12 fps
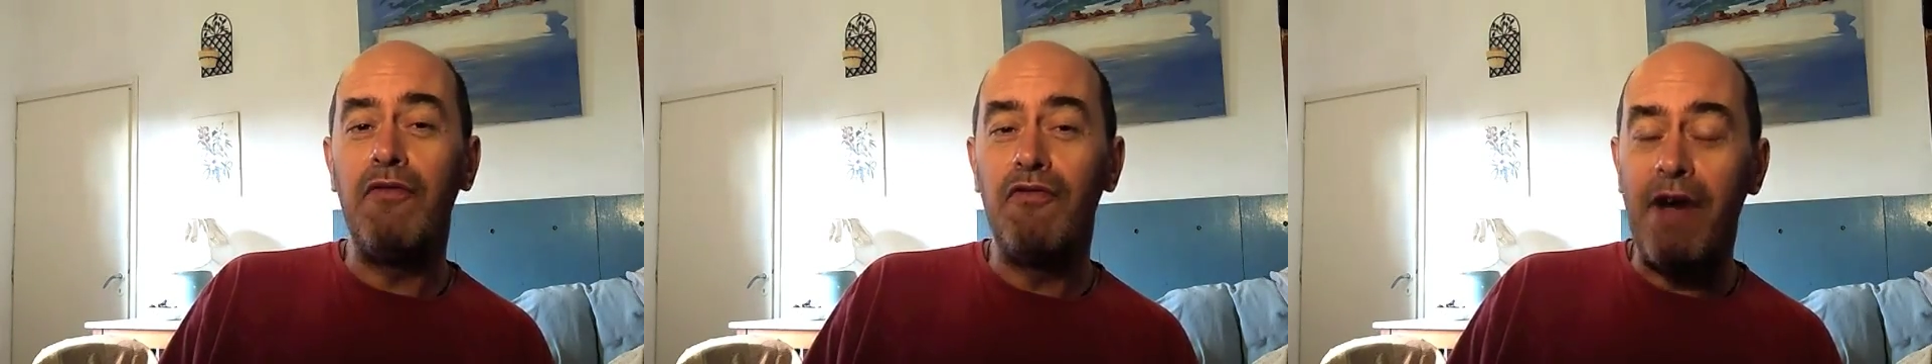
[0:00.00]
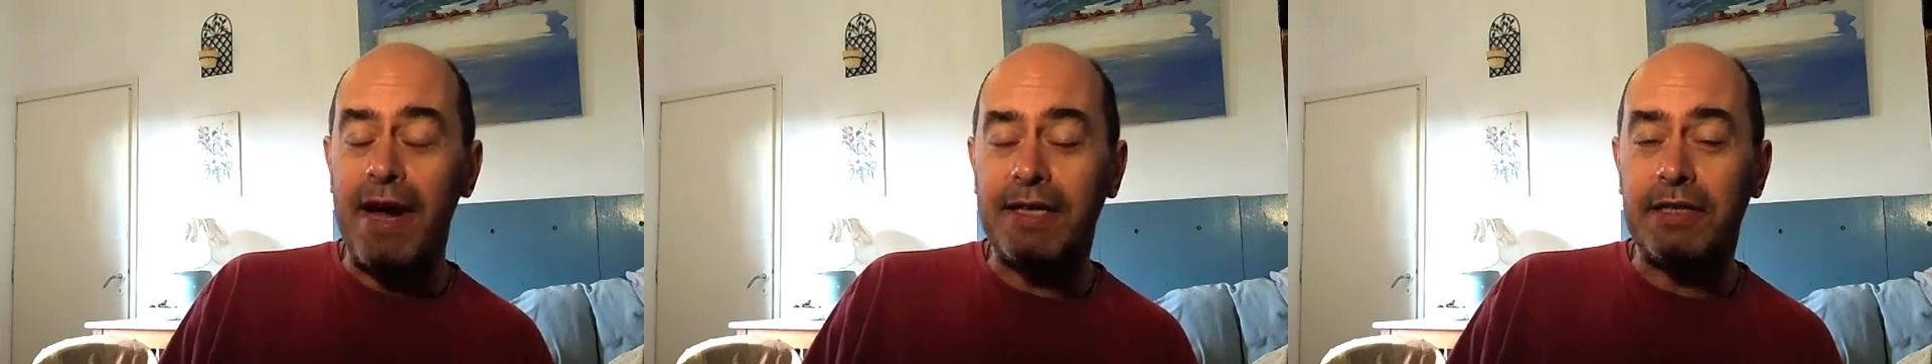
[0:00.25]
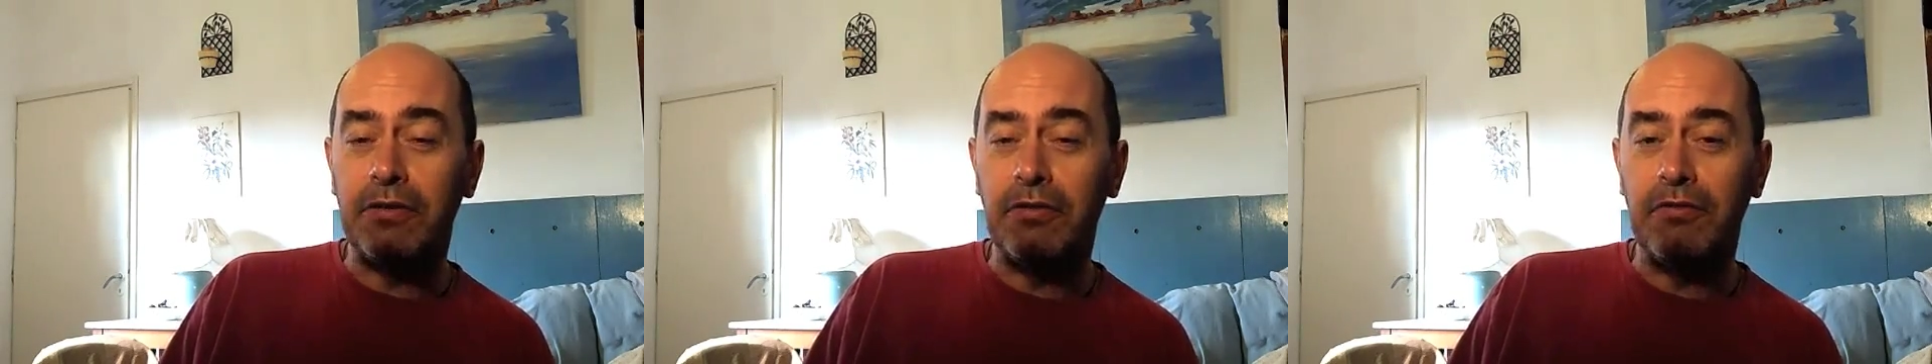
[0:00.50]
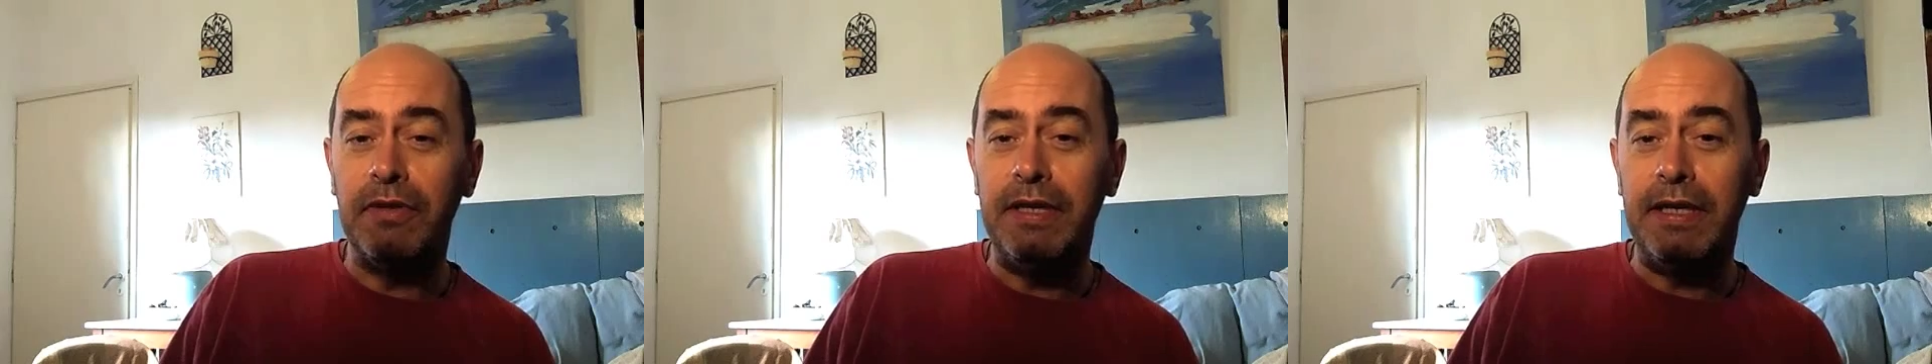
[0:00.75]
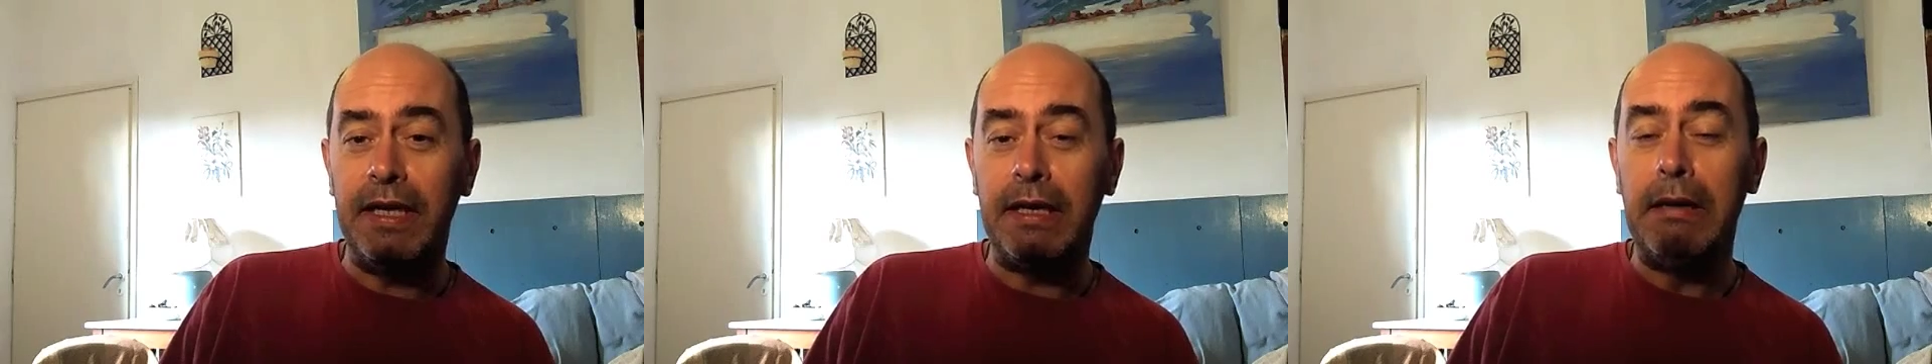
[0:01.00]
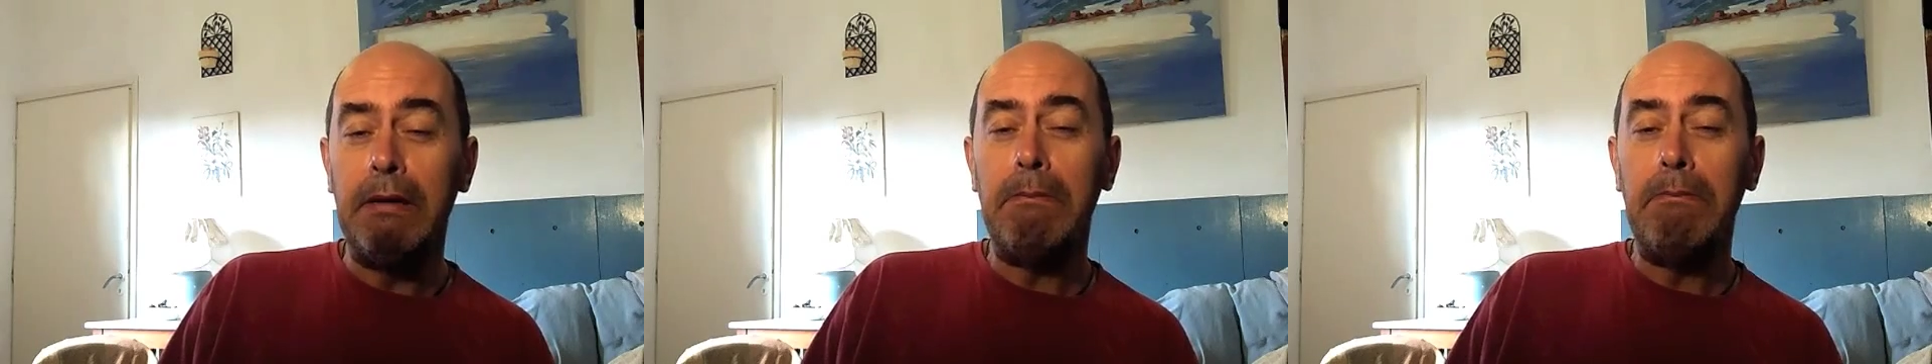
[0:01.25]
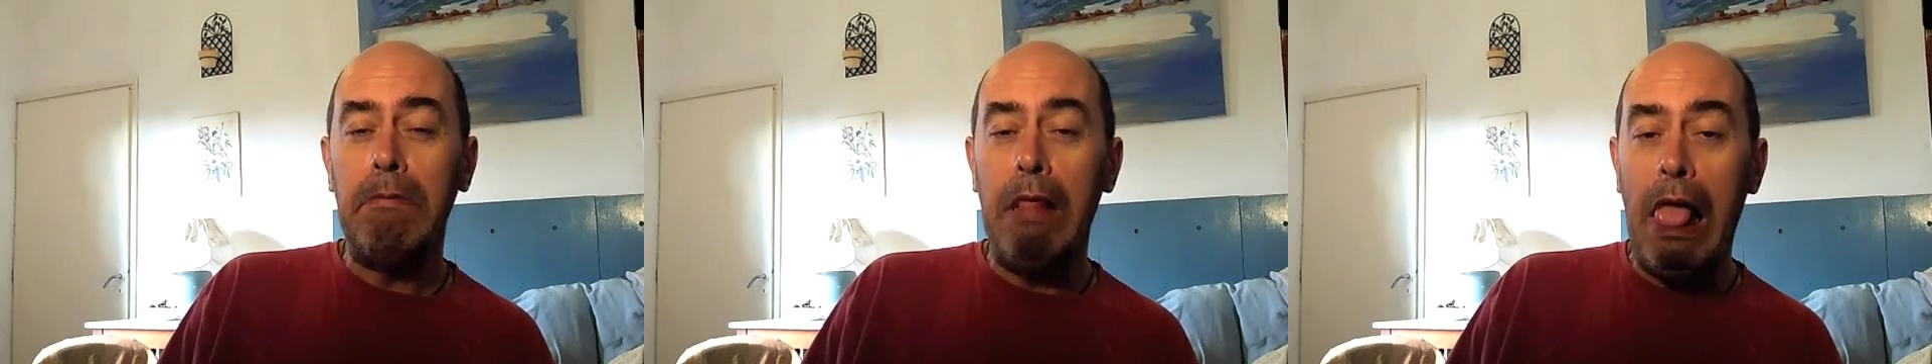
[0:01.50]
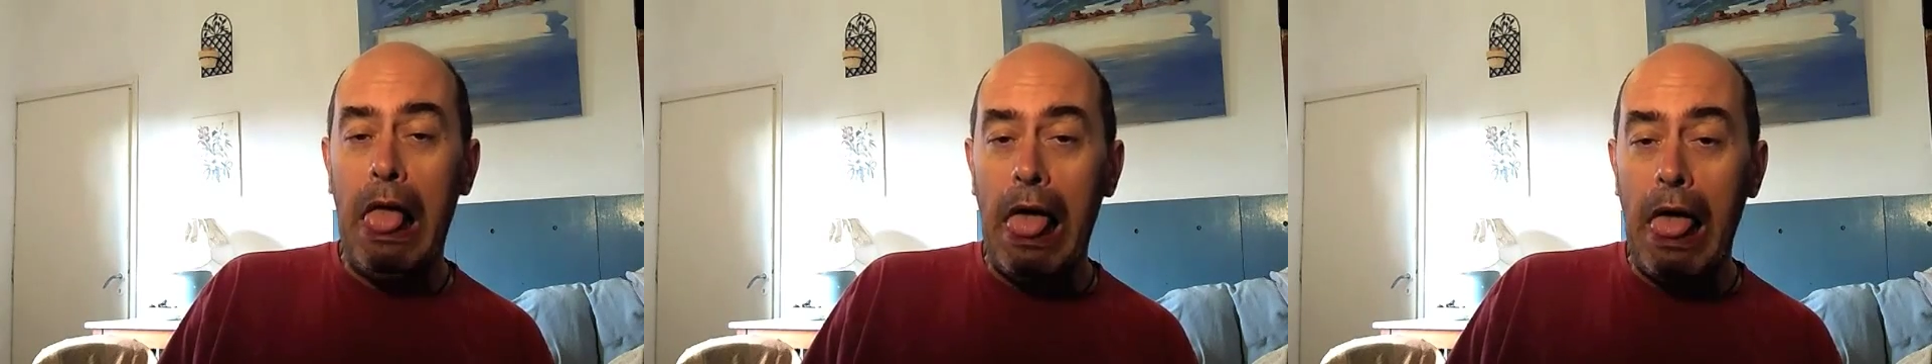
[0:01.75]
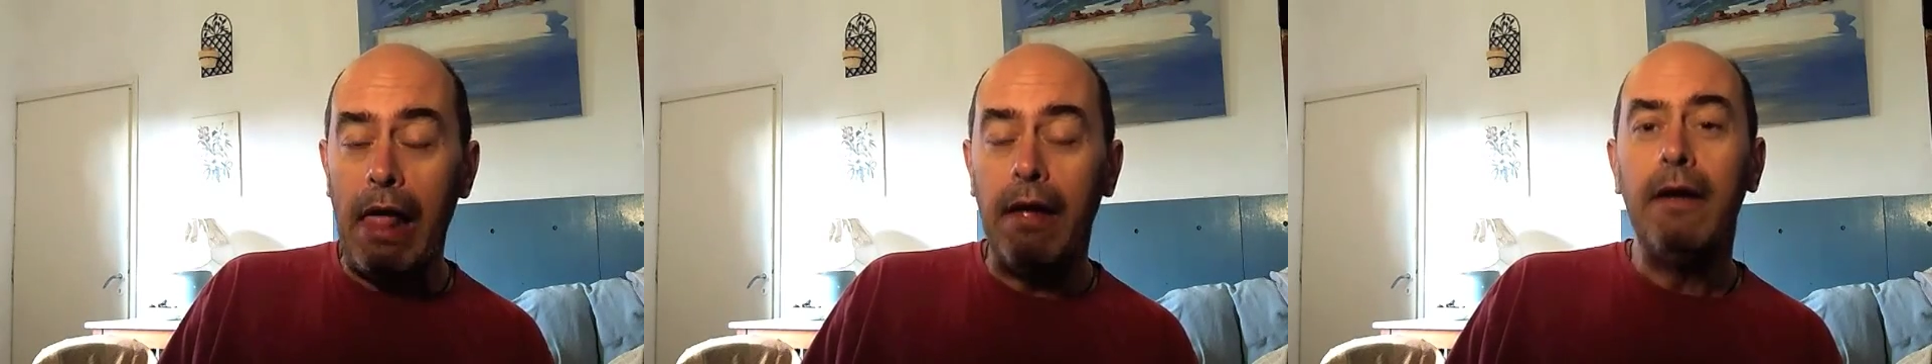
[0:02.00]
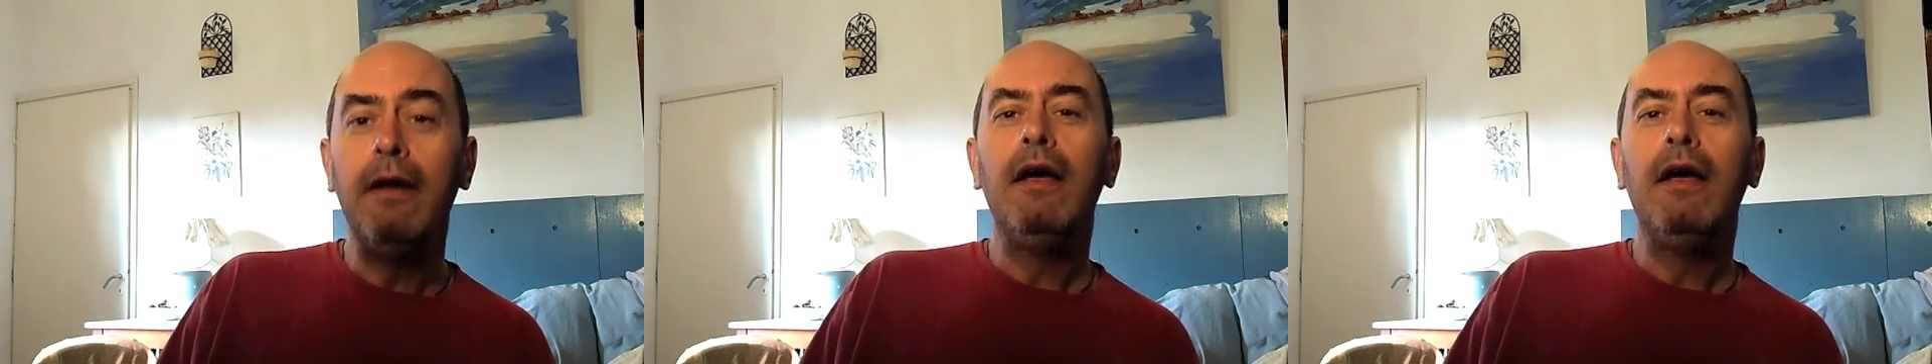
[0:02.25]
rectal reading. There.